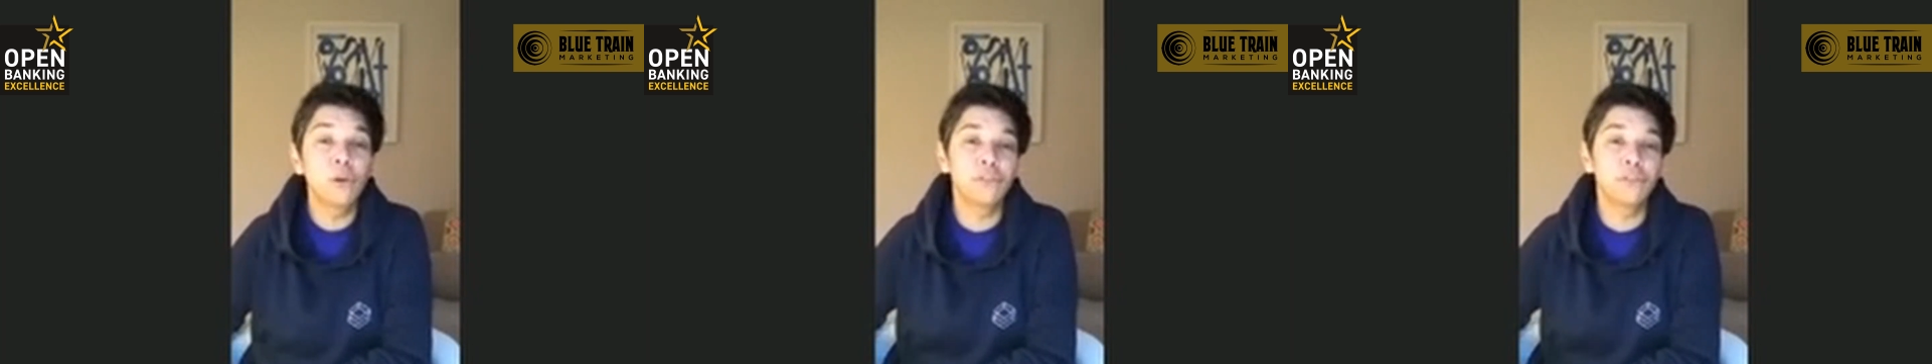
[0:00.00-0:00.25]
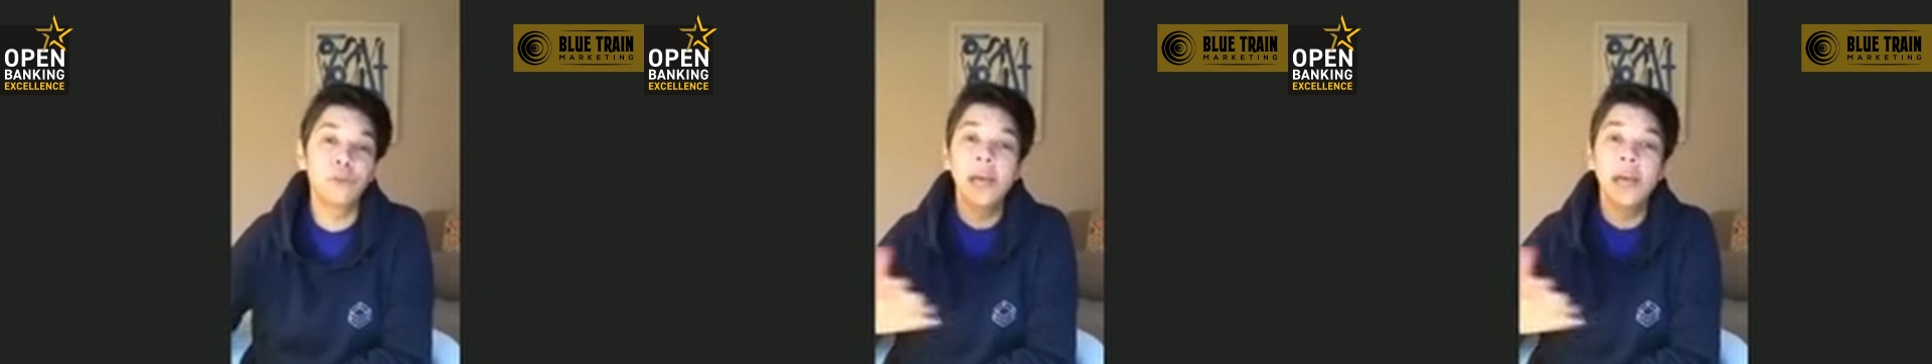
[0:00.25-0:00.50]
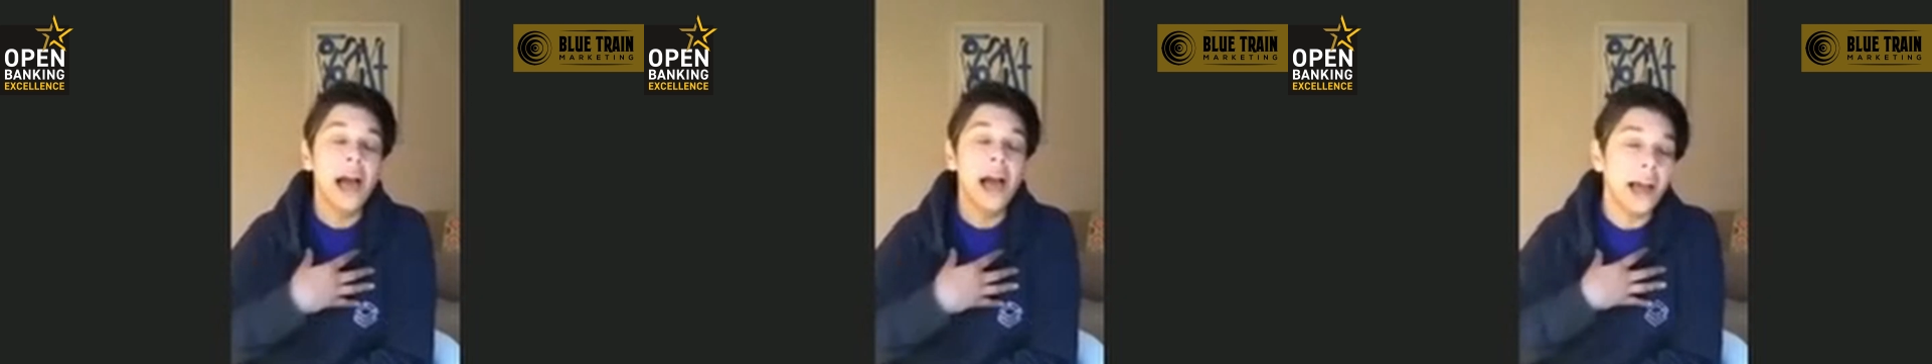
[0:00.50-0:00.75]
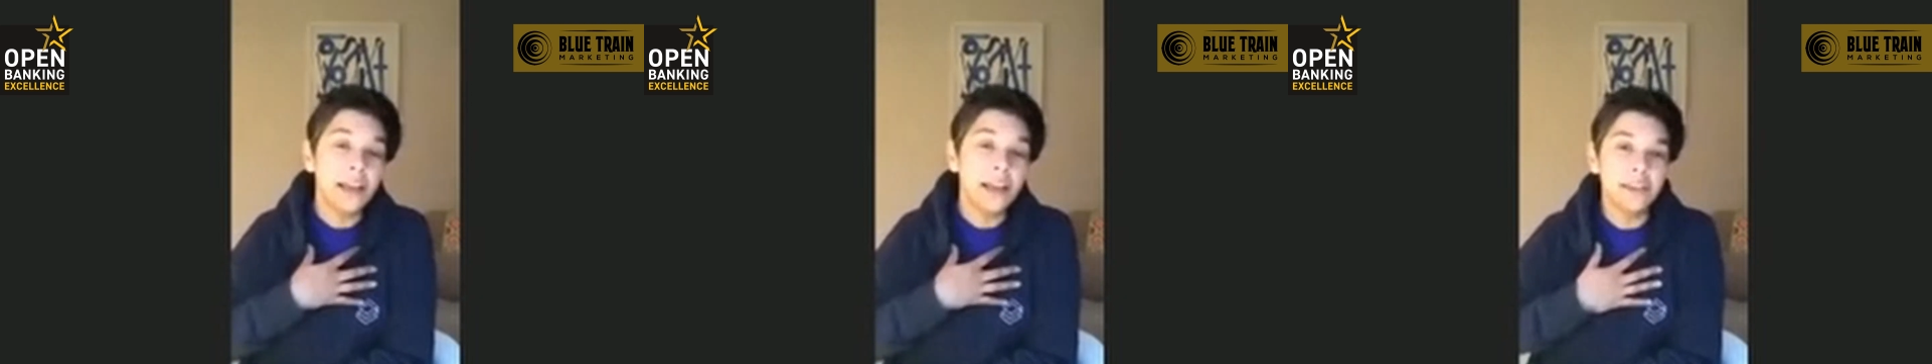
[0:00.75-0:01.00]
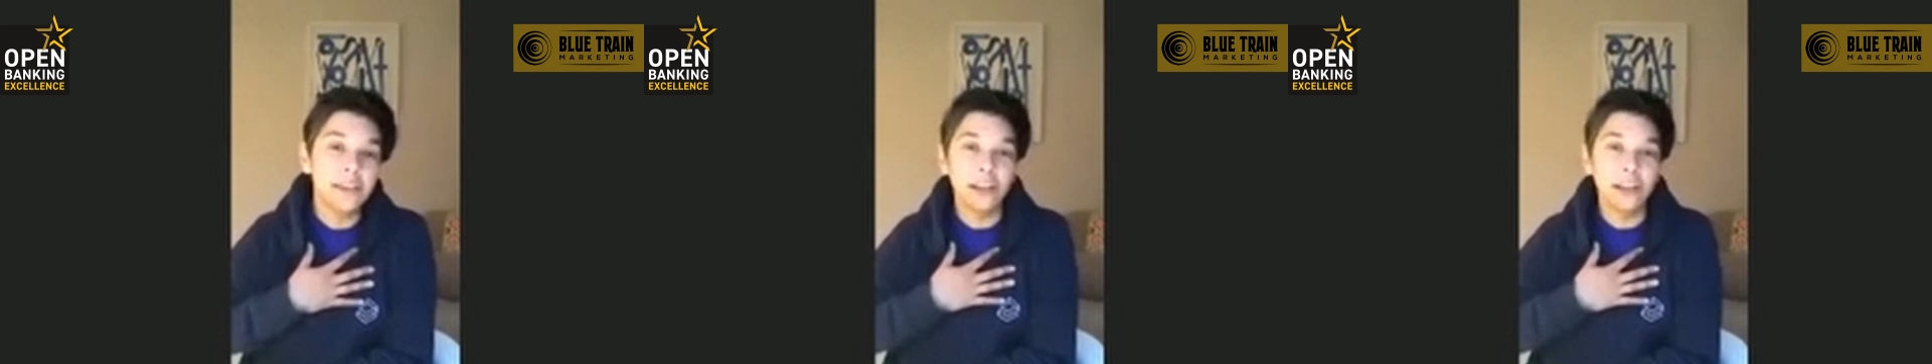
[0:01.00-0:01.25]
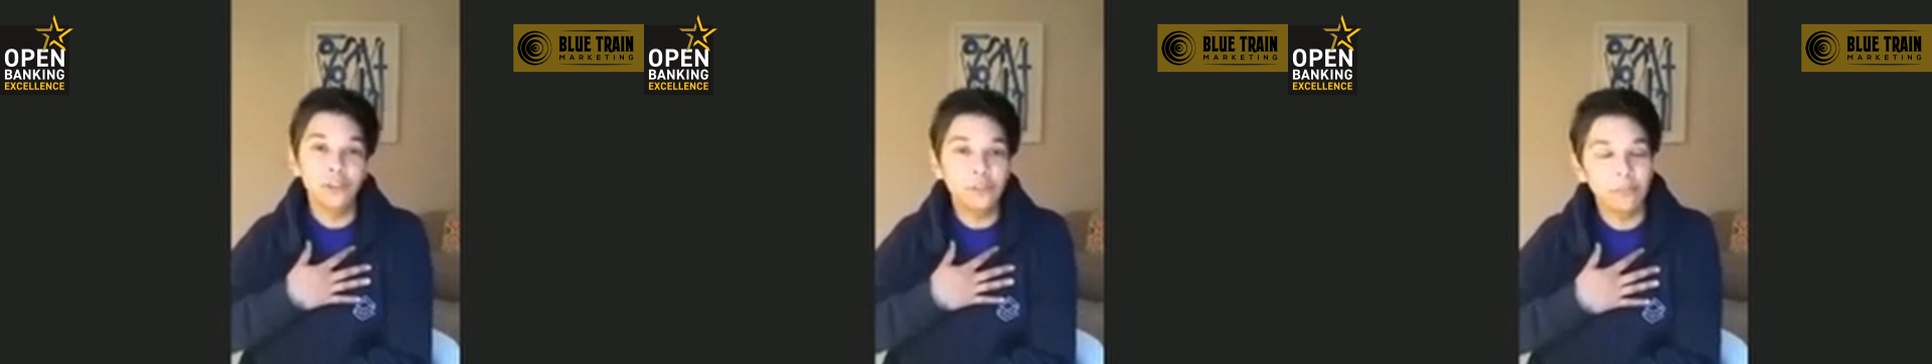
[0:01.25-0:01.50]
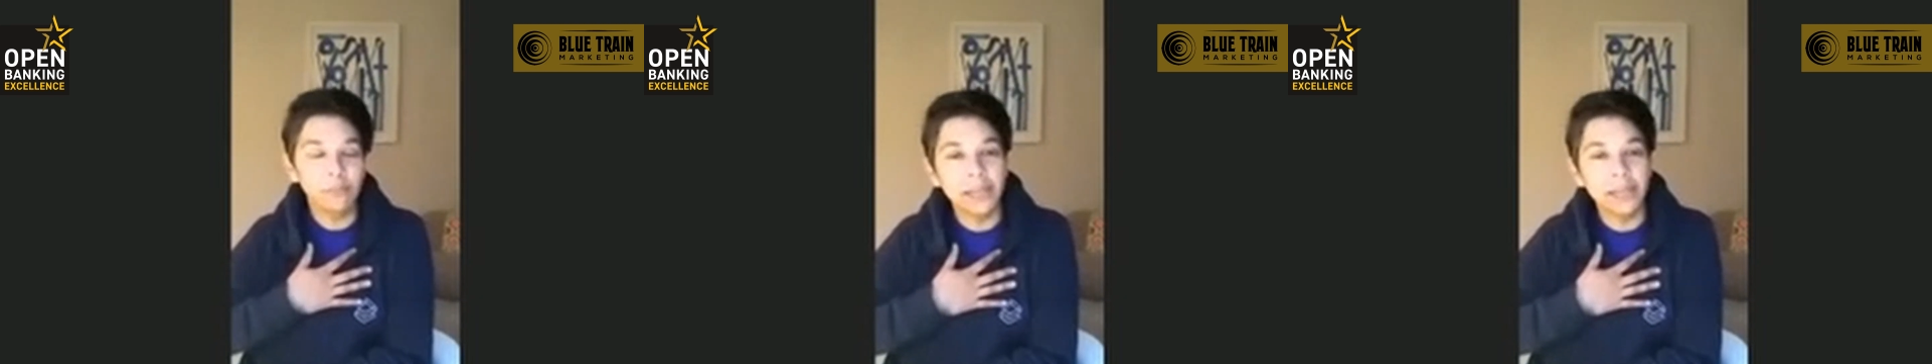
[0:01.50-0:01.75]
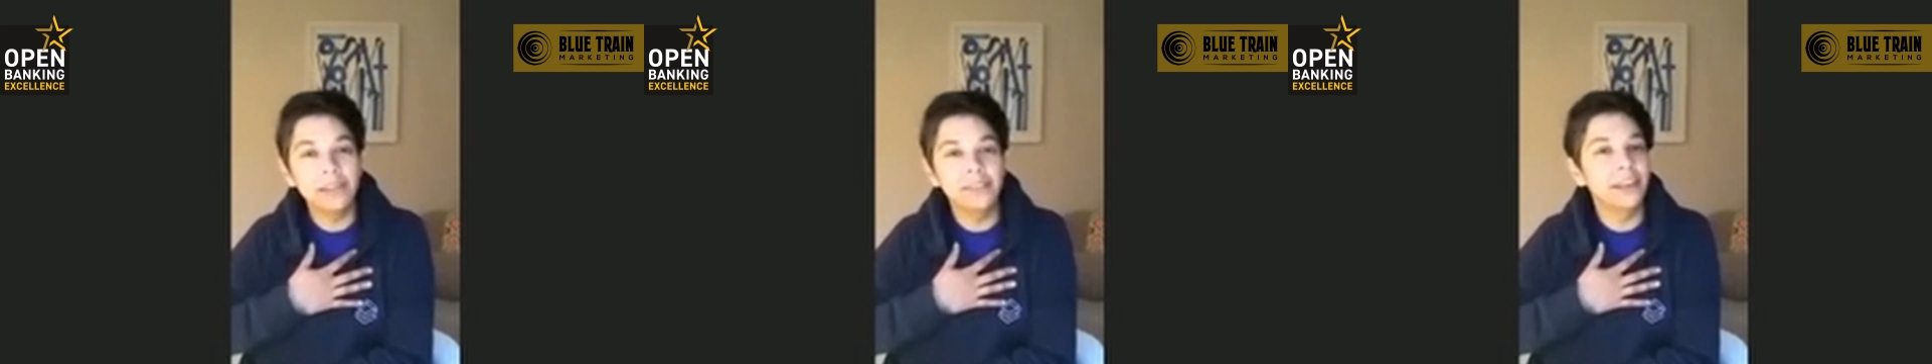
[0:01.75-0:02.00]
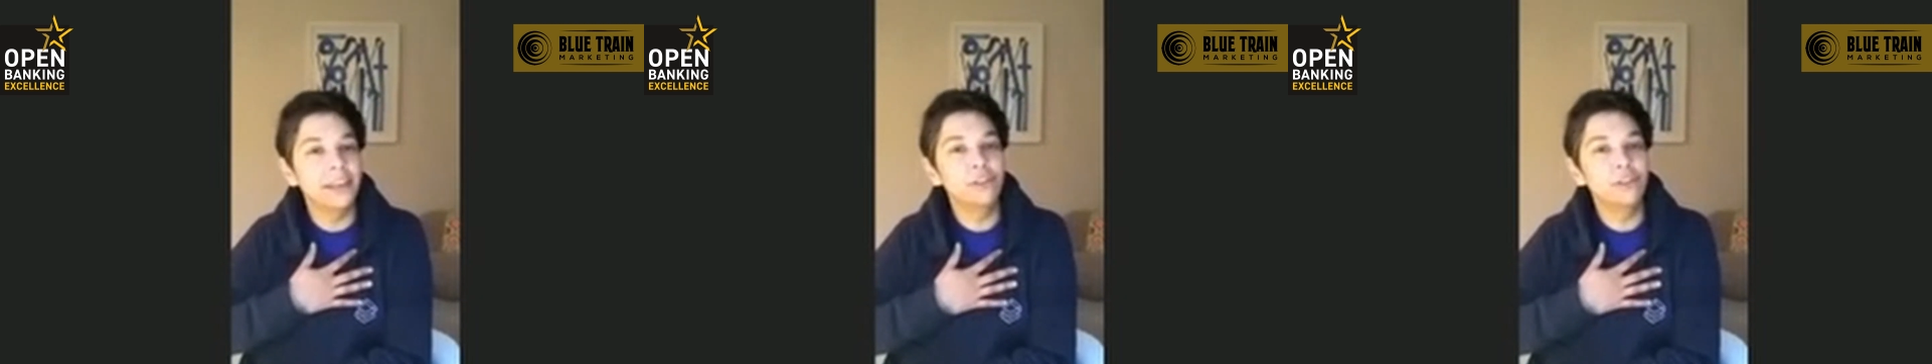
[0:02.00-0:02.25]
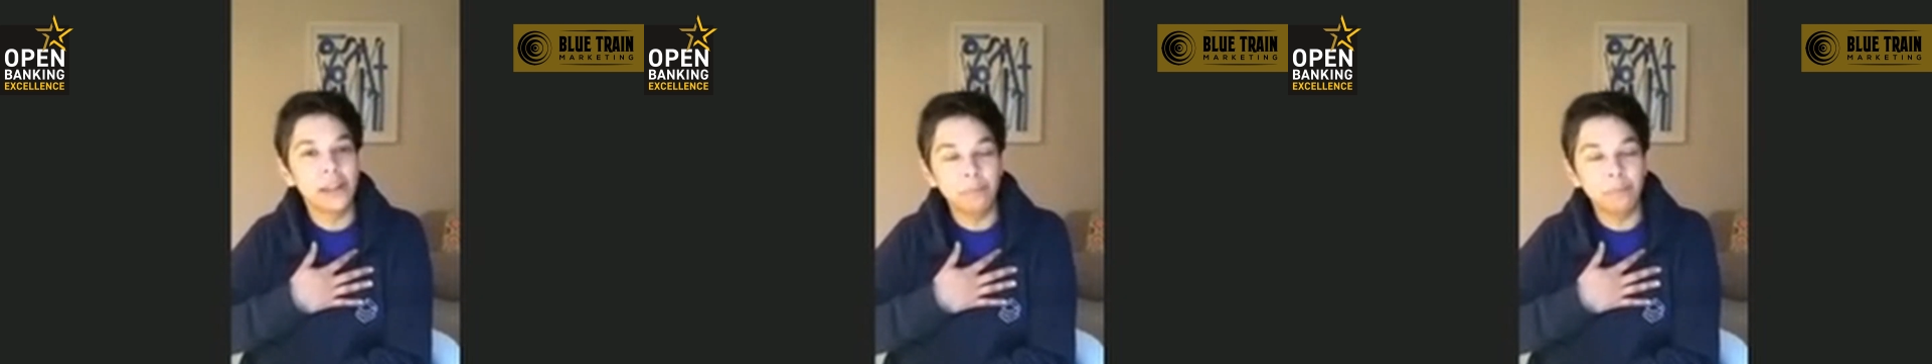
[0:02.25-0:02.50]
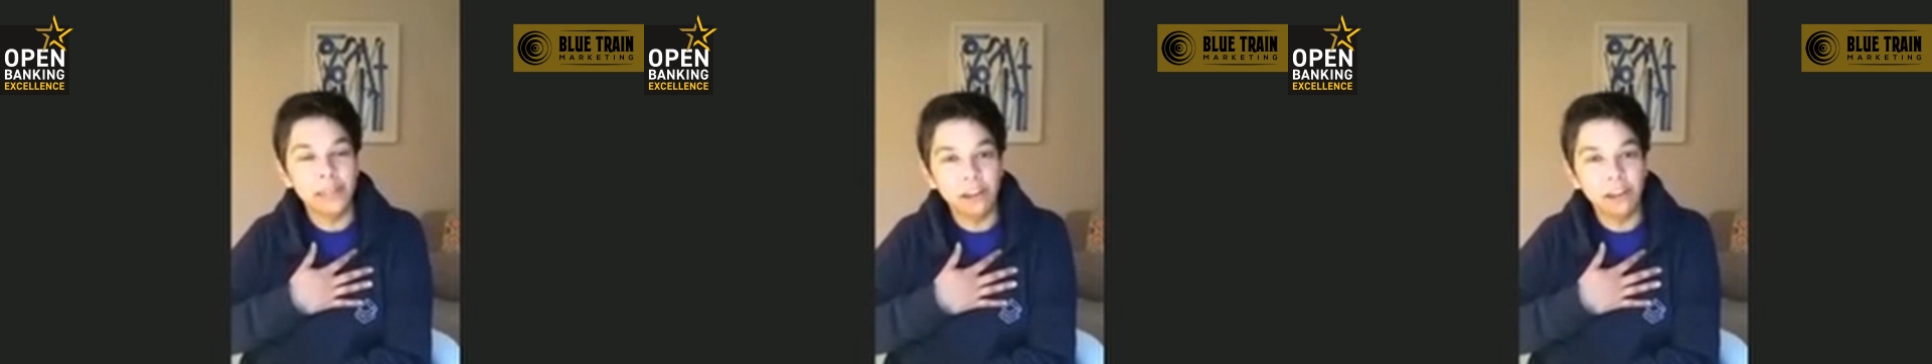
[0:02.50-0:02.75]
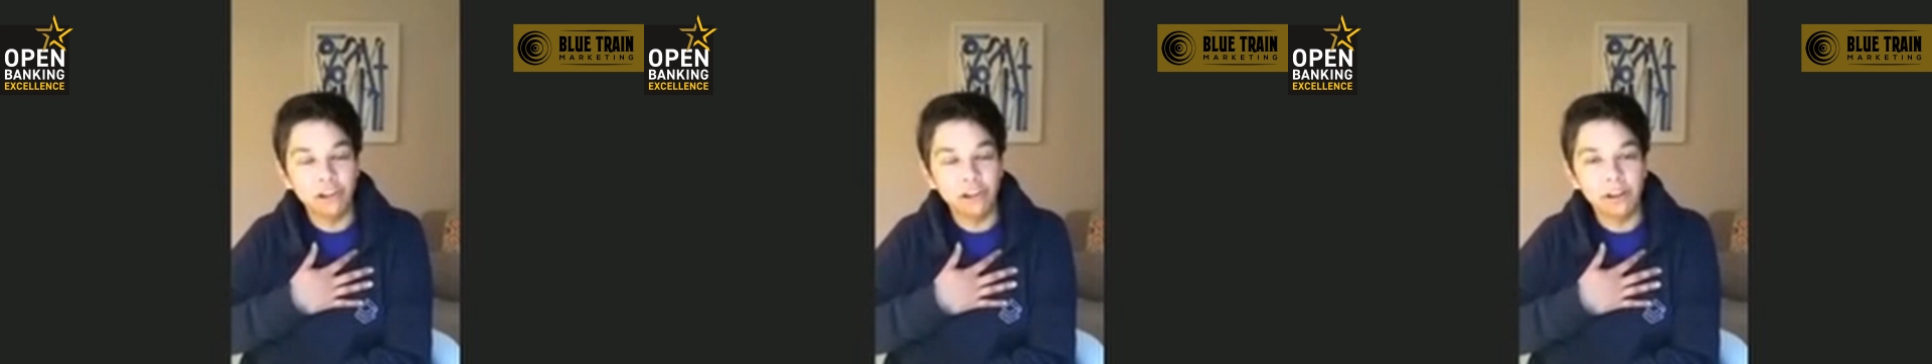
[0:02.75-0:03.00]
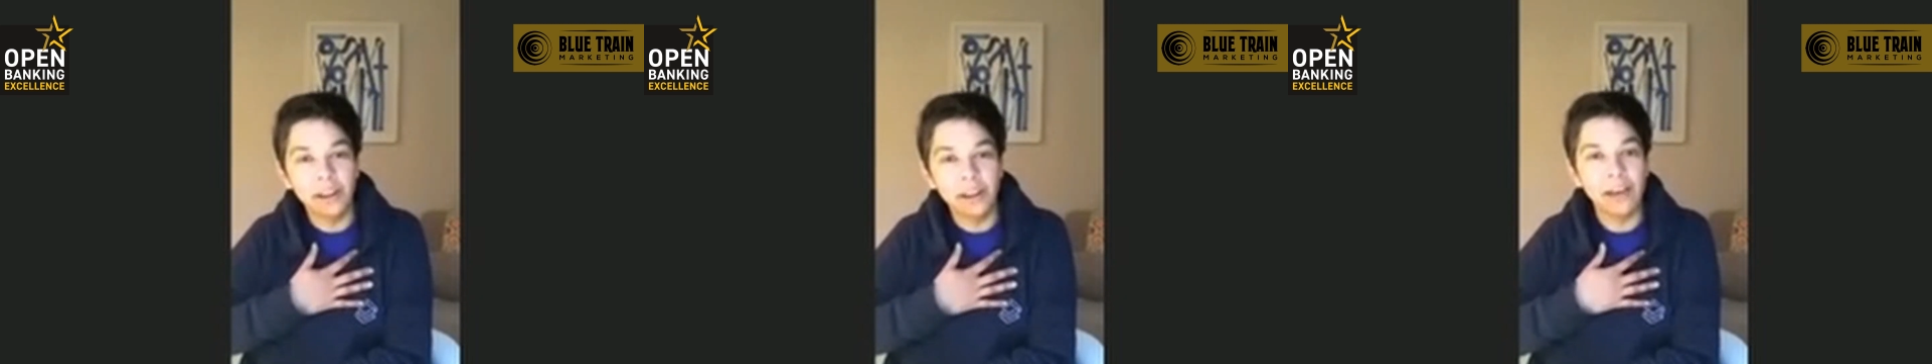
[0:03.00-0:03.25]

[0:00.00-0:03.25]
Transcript: So I, as an end user, might consent to an application